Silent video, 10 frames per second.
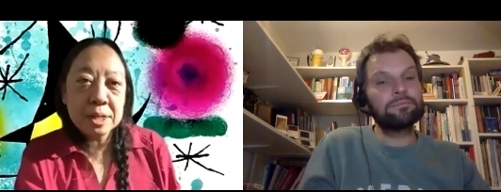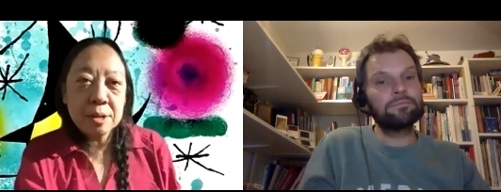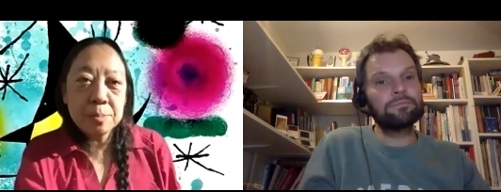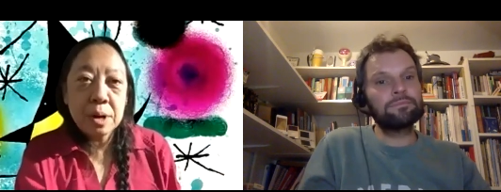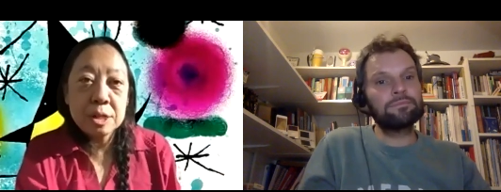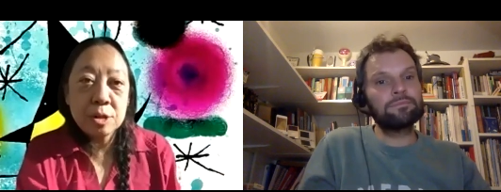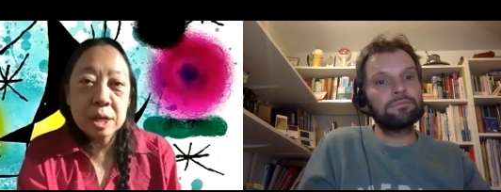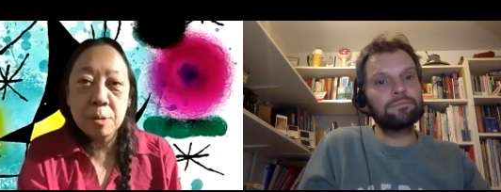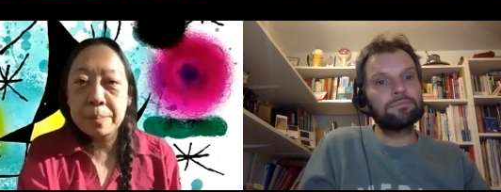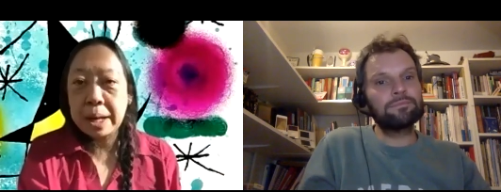Speaker 1: project or
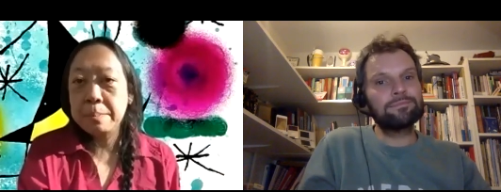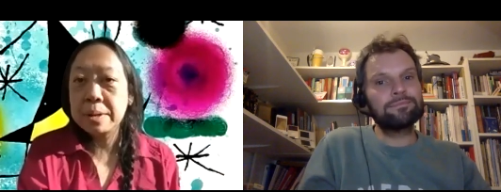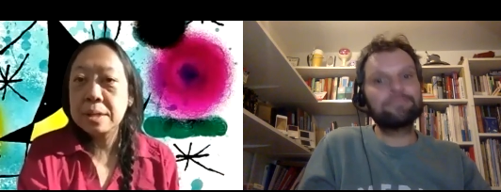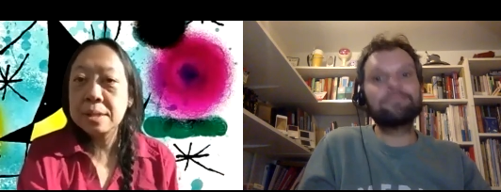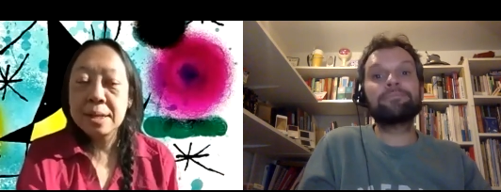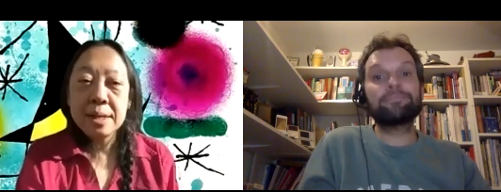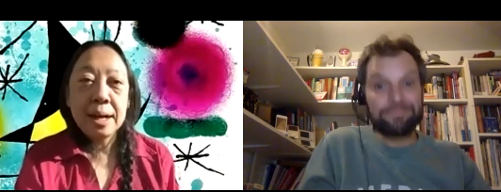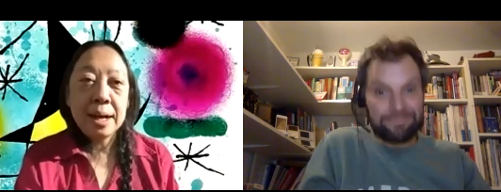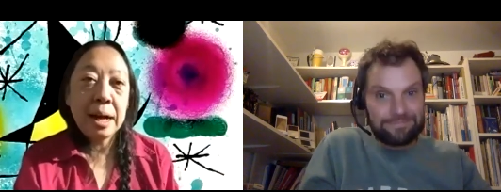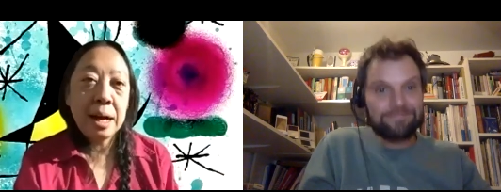papers.
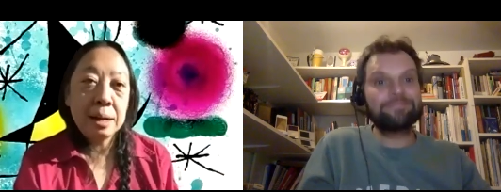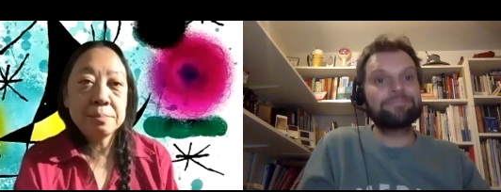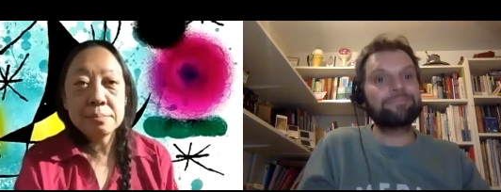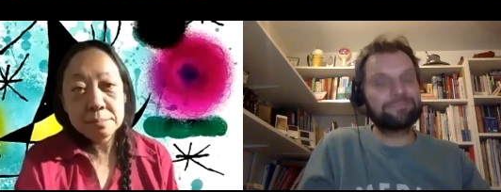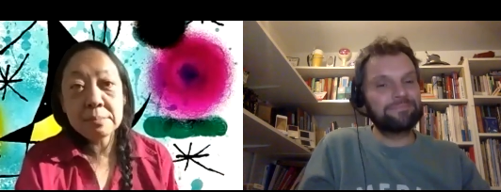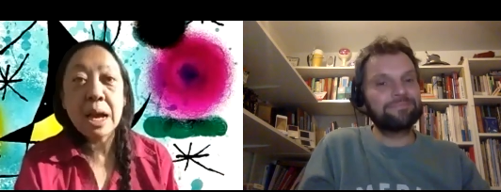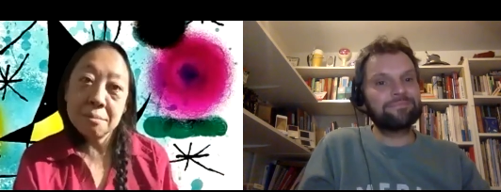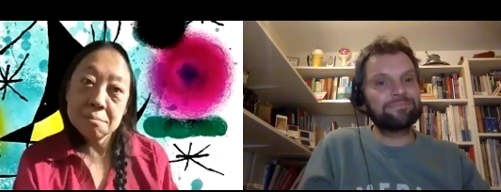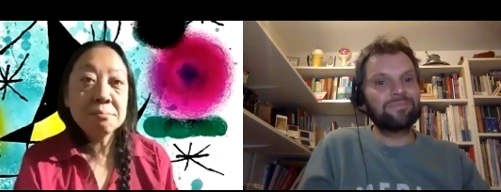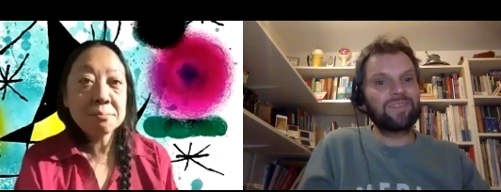Um, yeah.
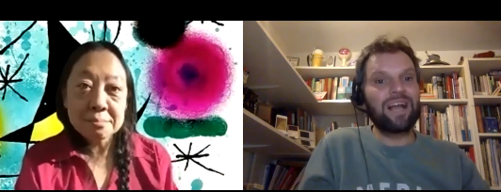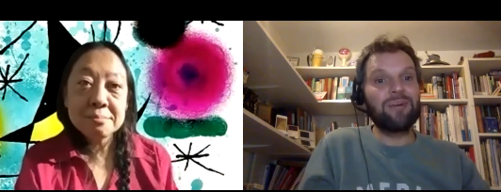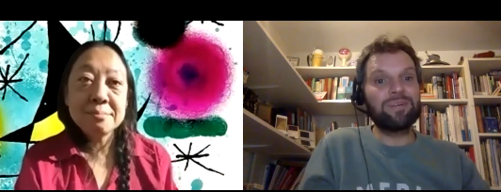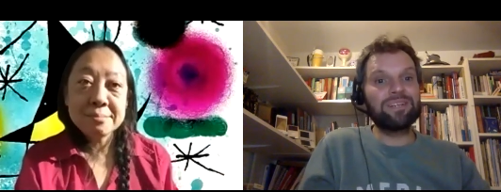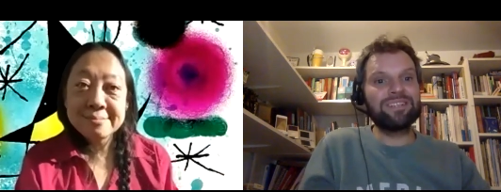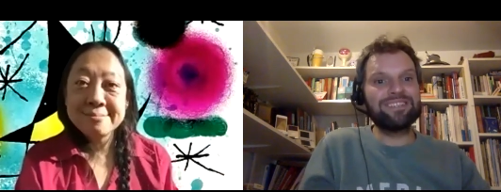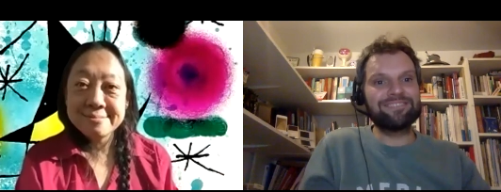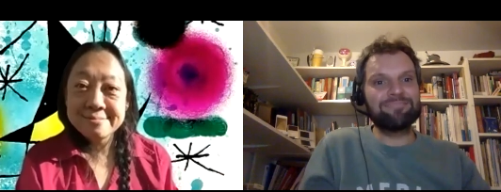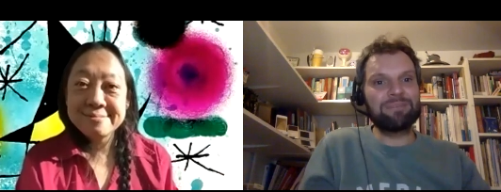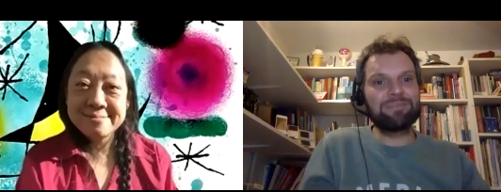
Speaker 2: I will.
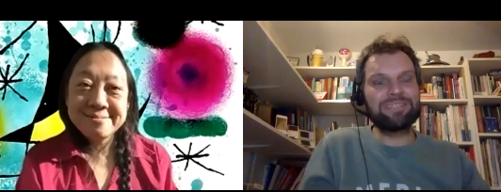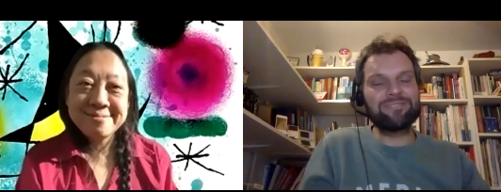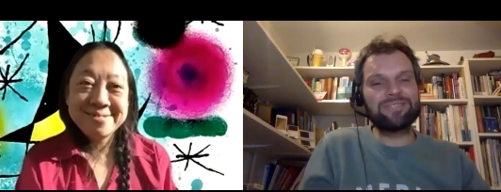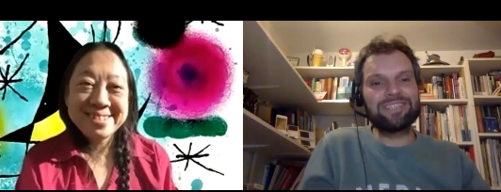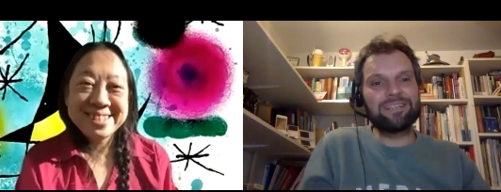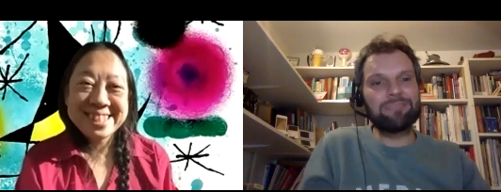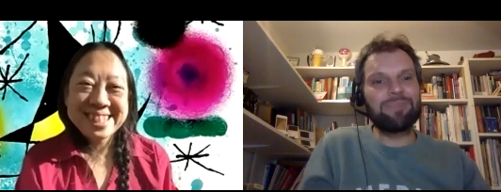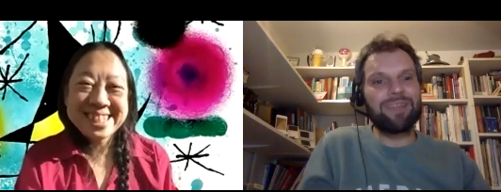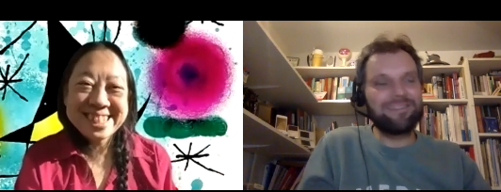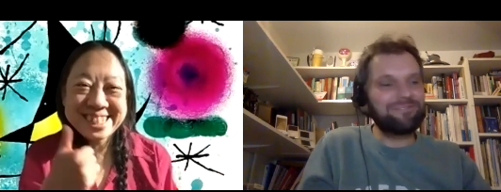Maybe they will
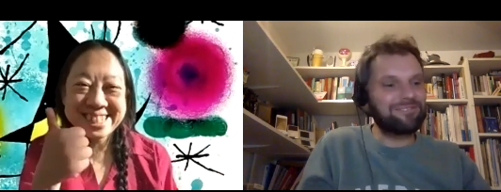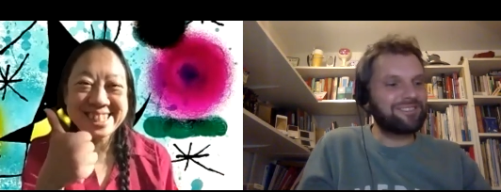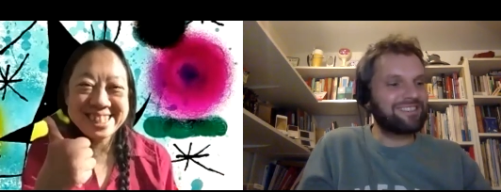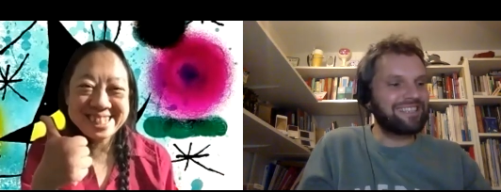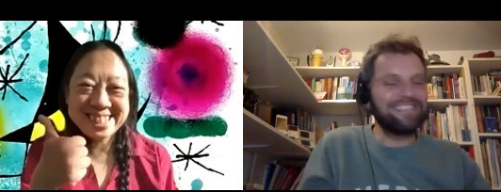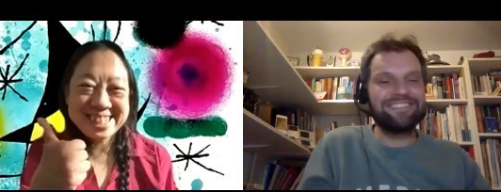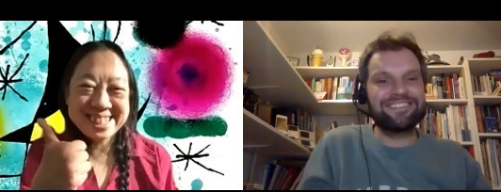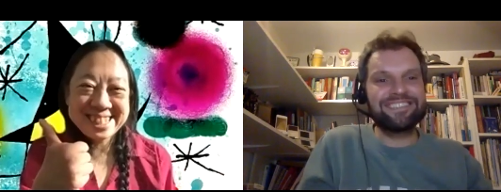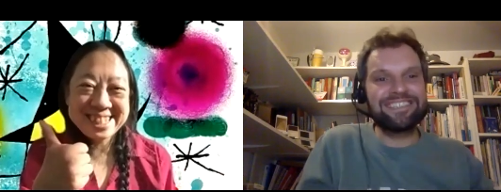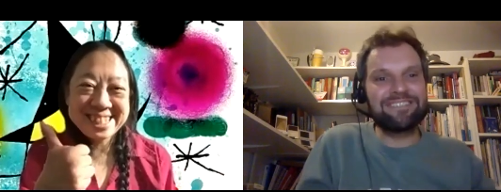apply for
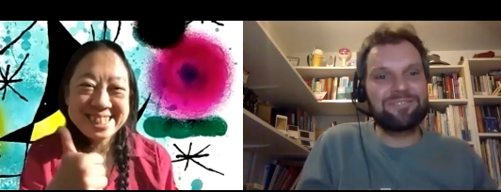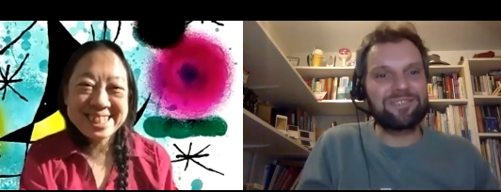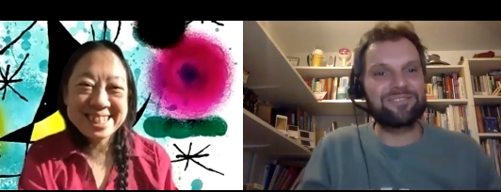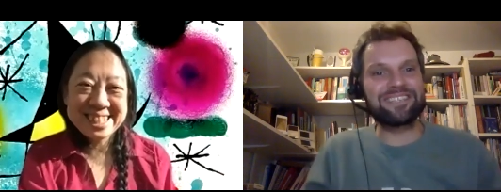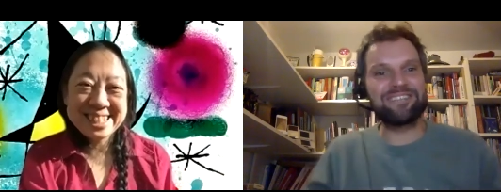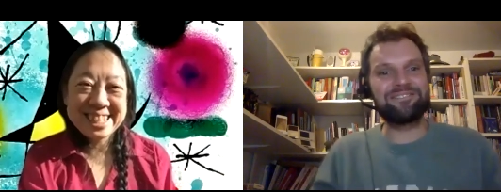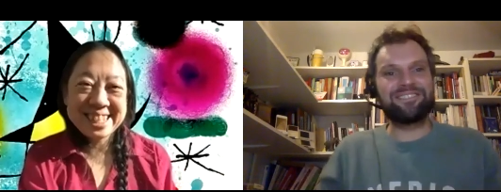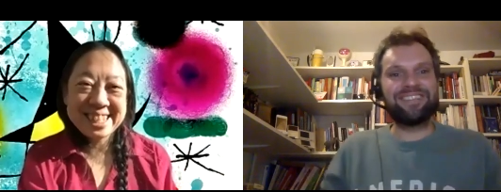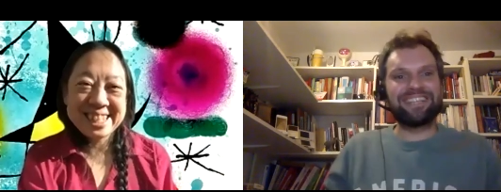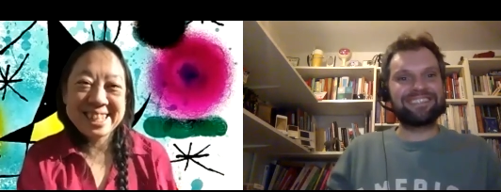internships or what have
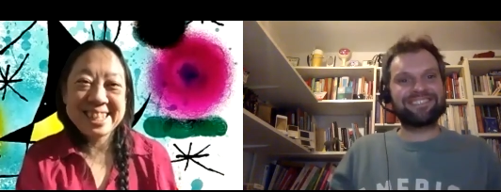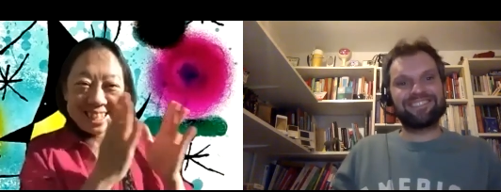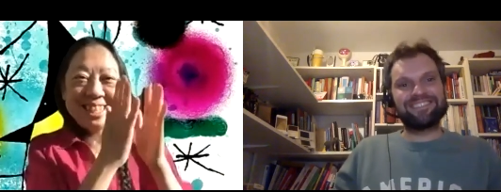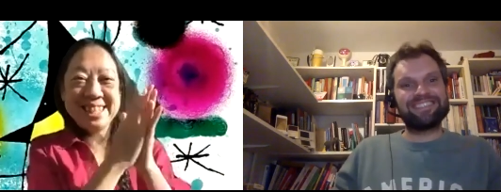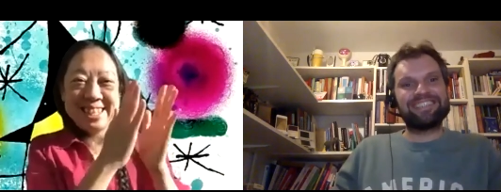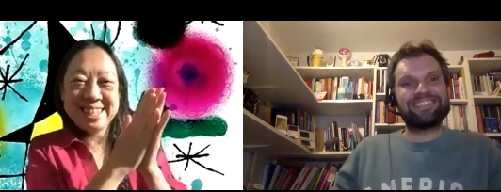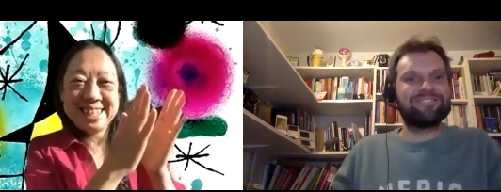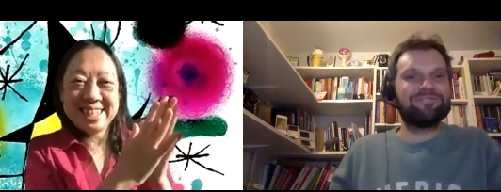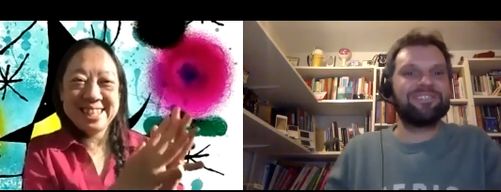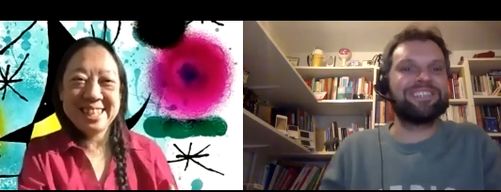you later on at
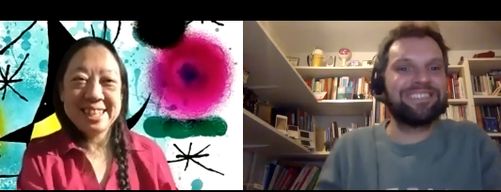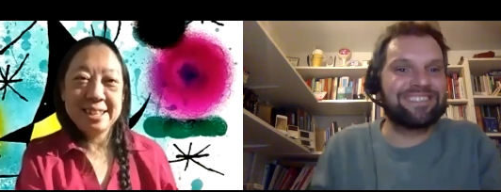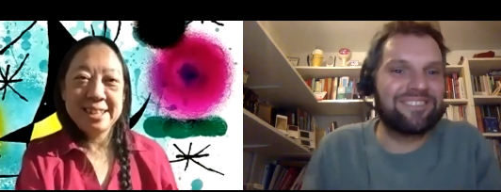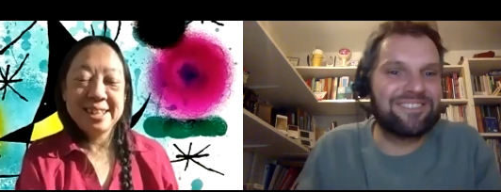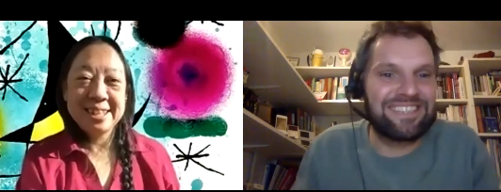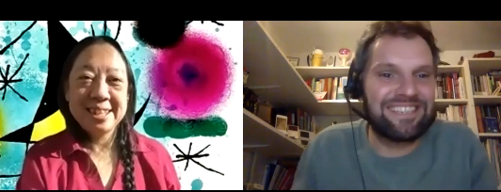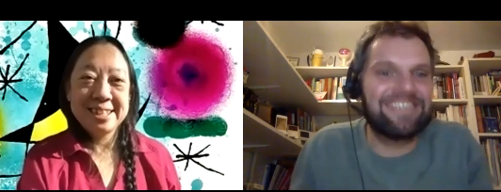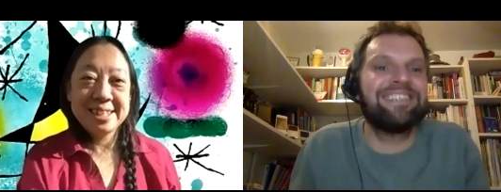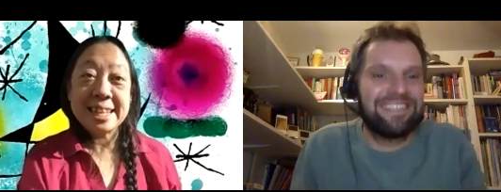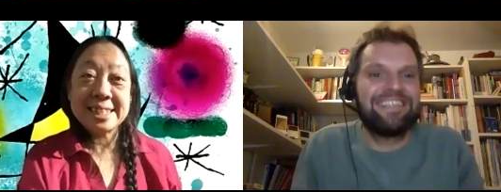some point. So uh,
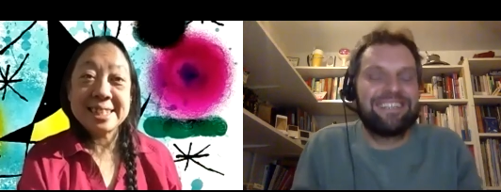yes.